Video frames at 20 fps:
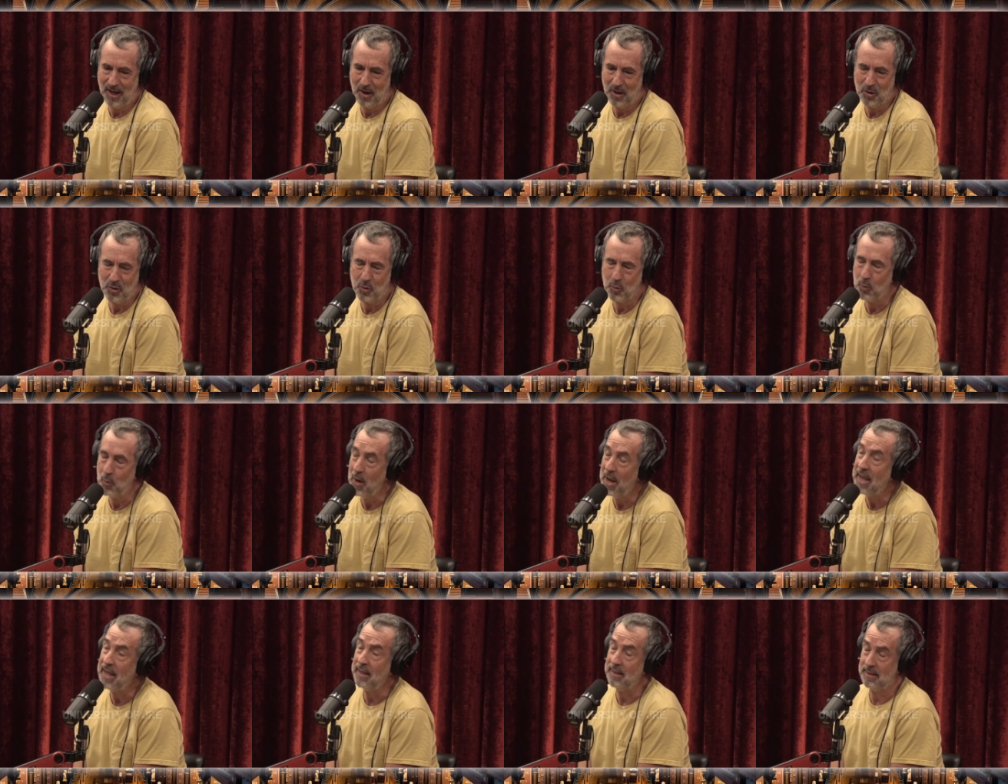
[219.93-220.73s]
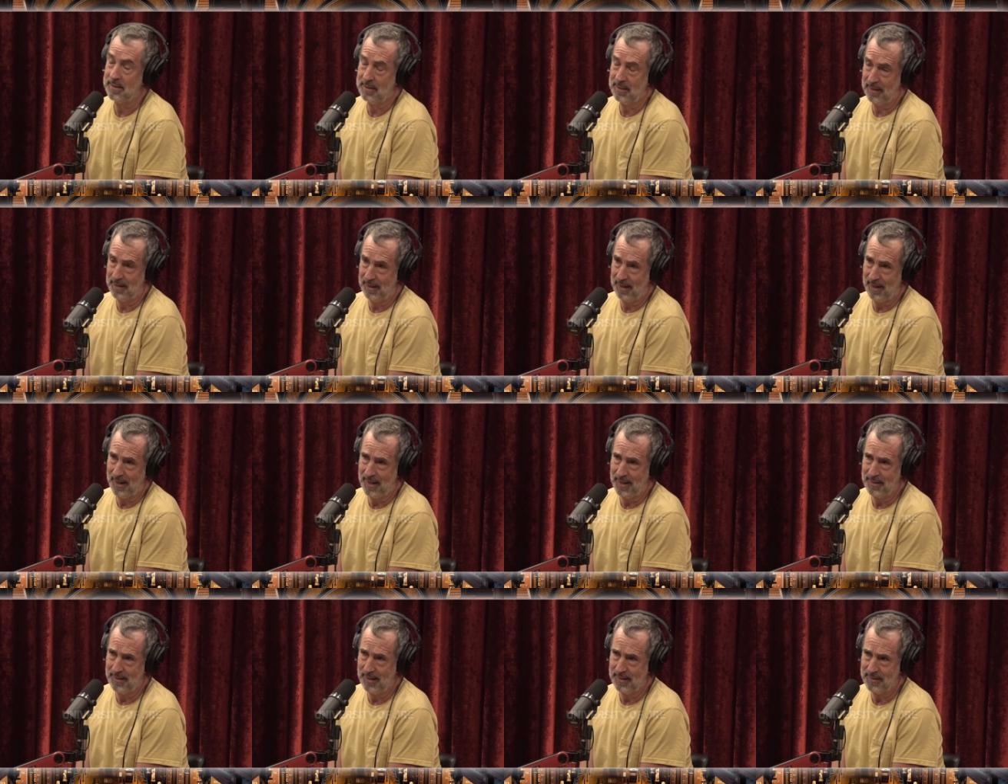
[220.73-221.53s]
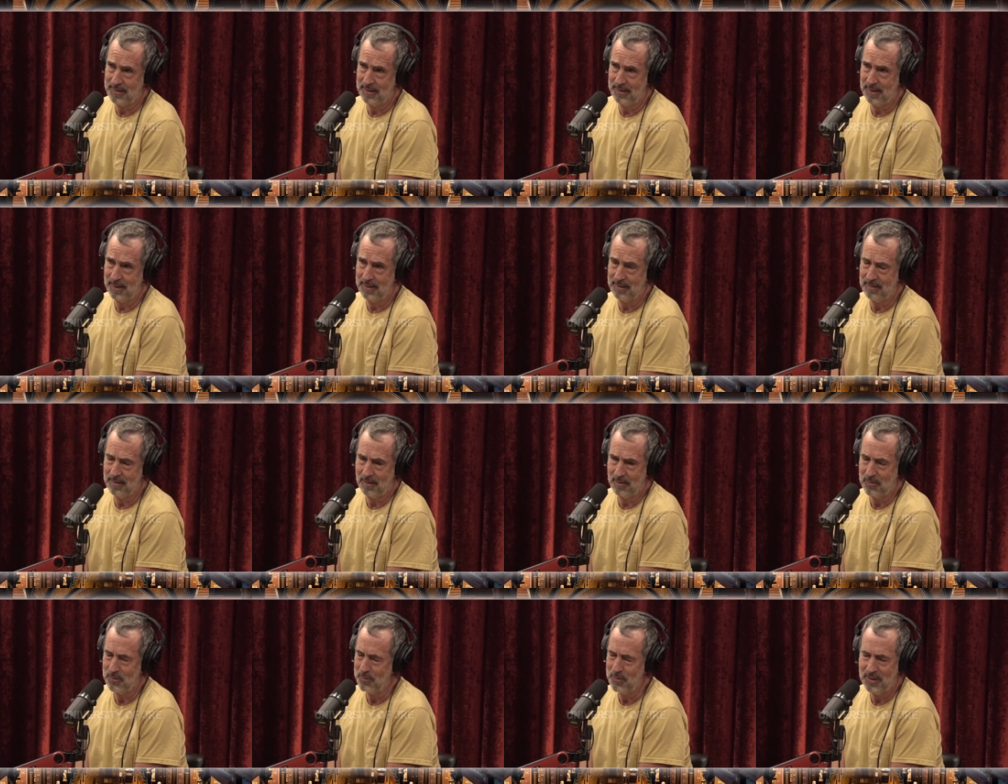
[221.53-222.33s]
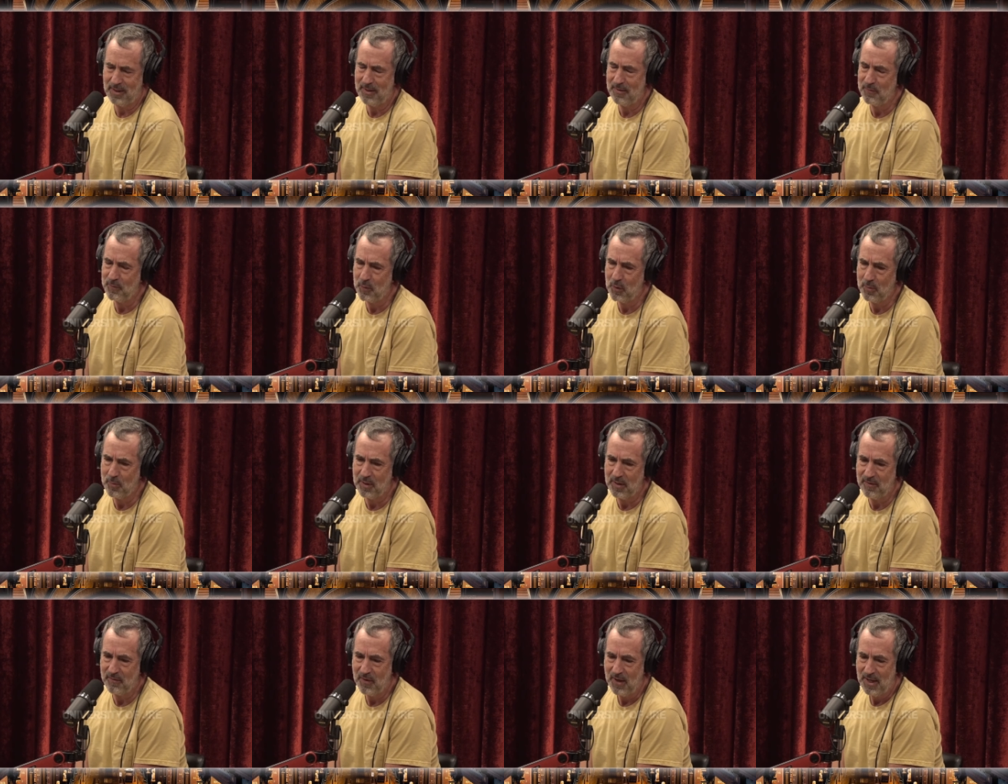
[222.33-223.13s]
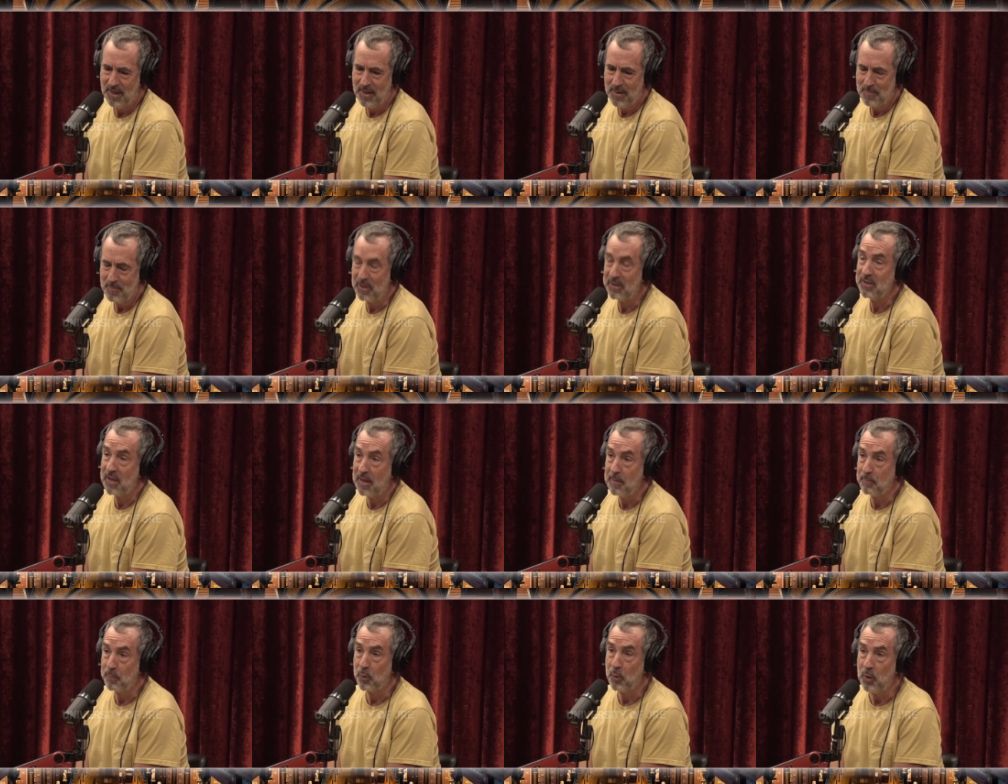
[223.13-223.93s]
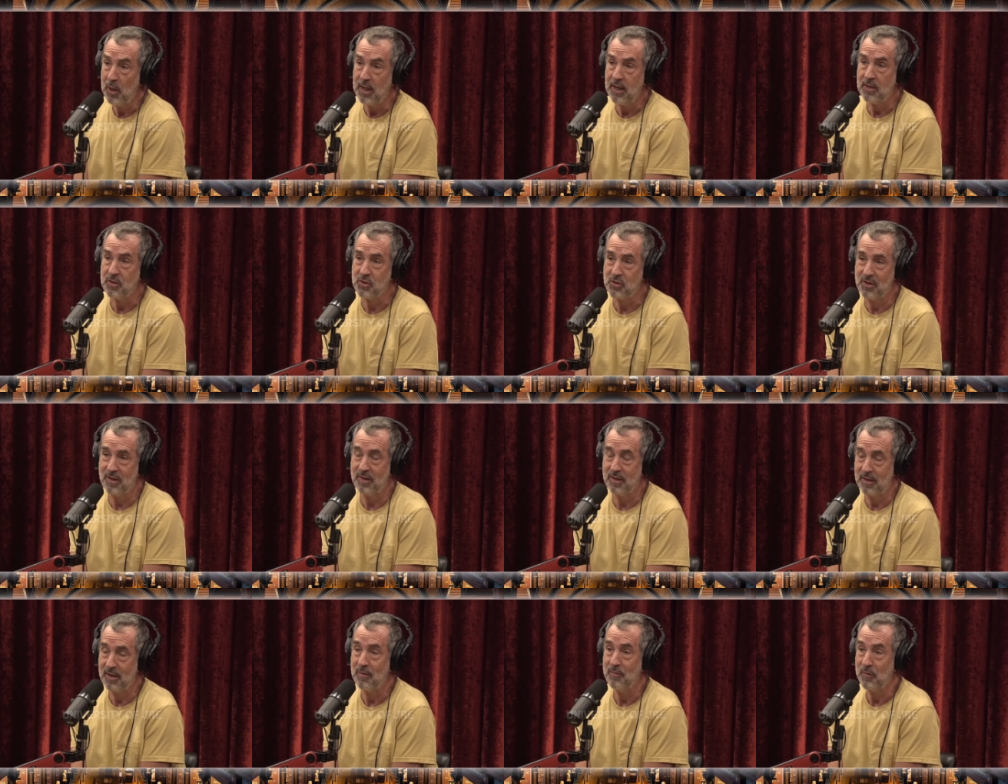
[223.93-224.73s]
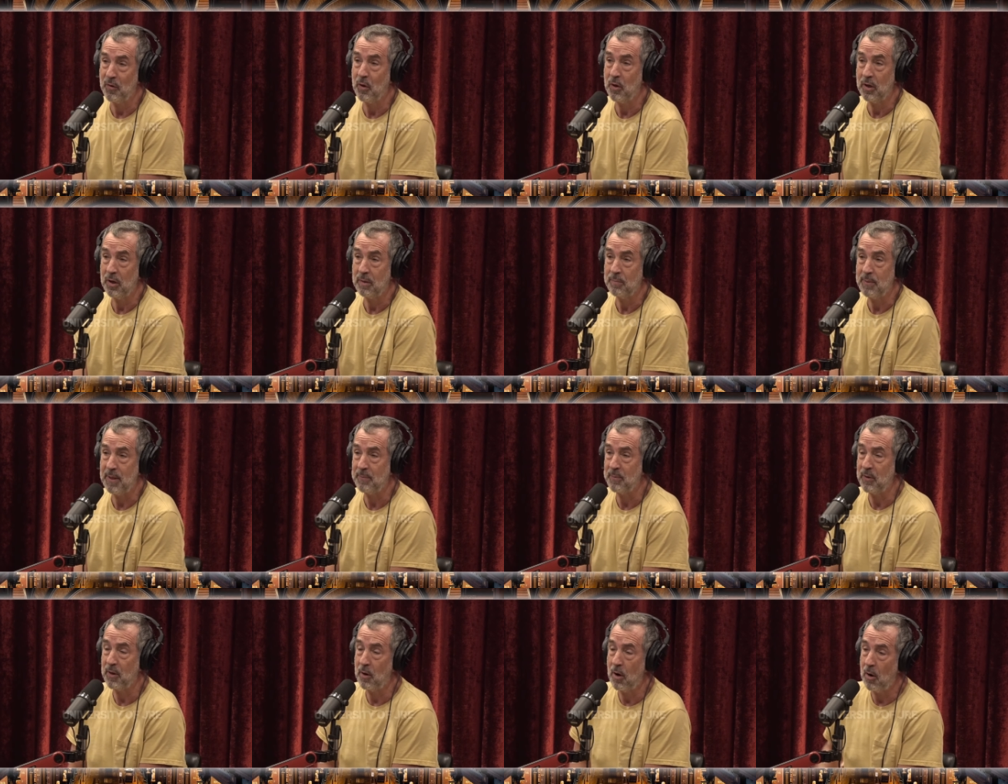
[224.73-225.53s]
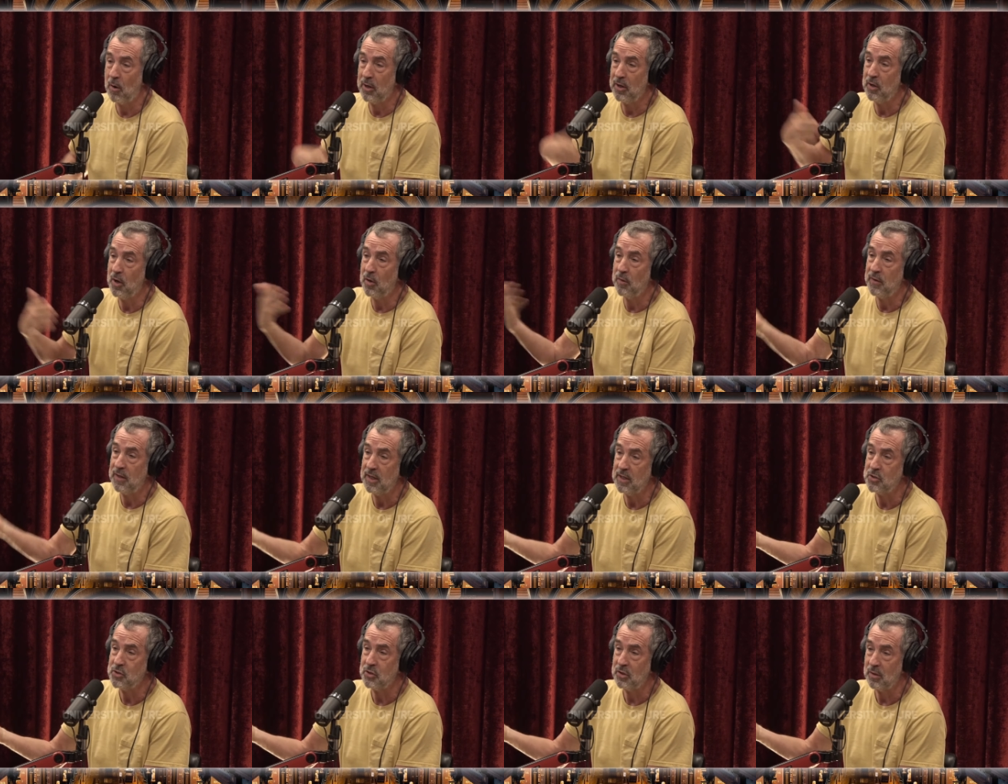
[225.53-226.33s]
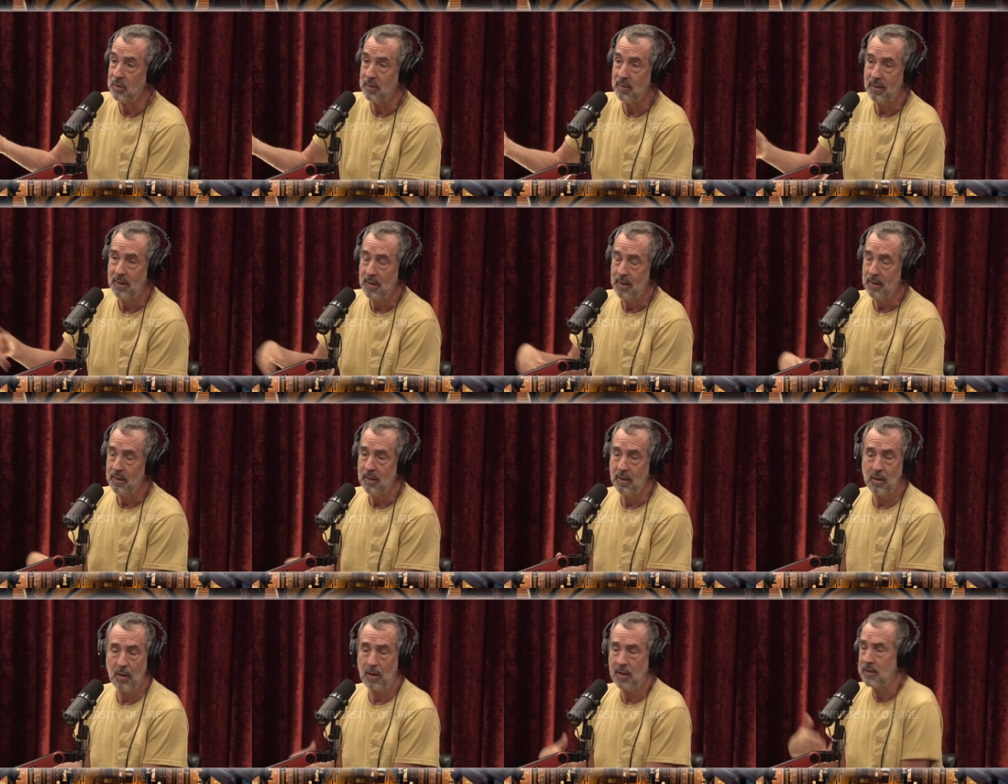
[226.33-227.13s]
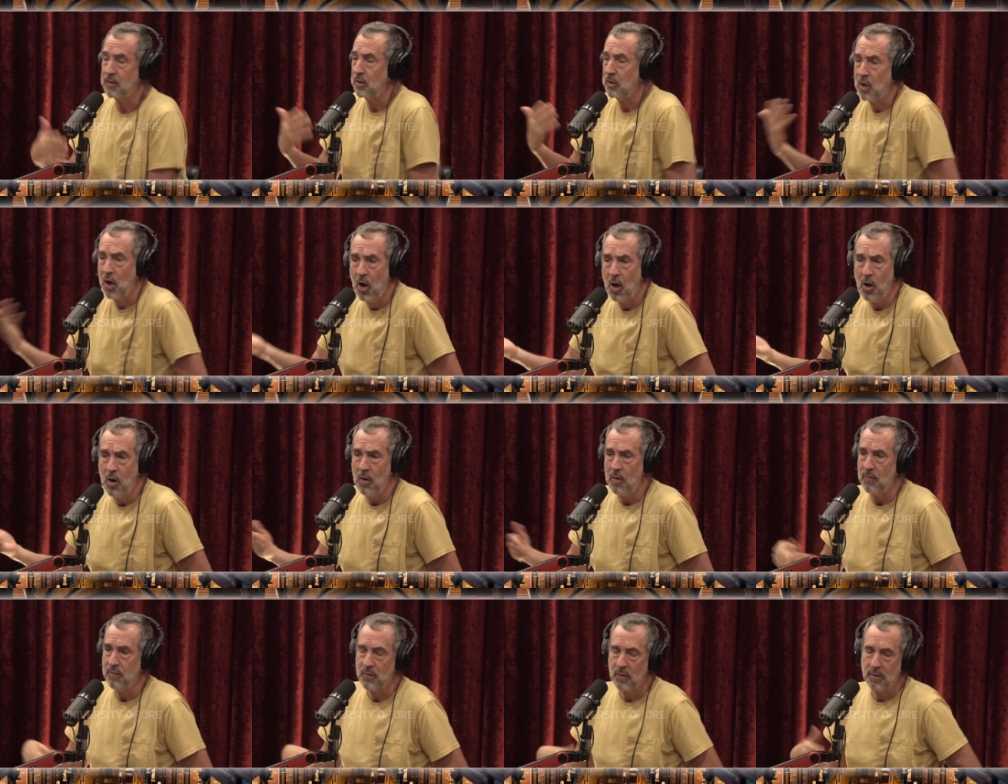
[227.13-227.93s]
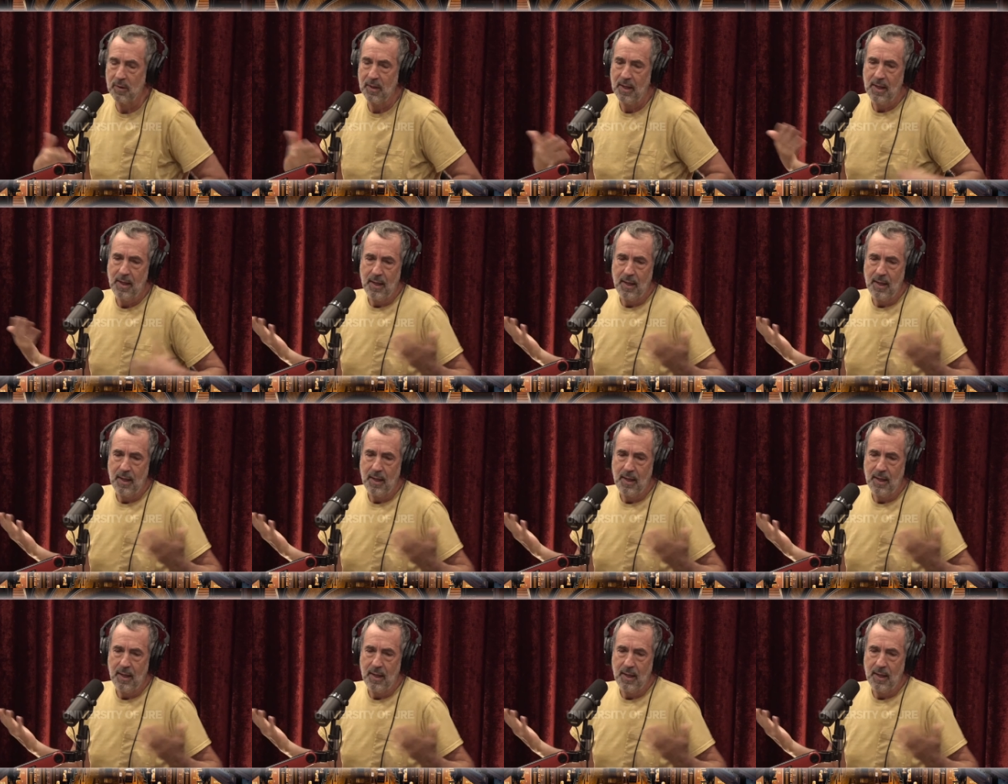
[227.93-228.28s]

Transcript: are great and they they are really informative, but they preach to the converted people that already know the issue. Mm -hmm. You know, mm-hmm. like the Cove, or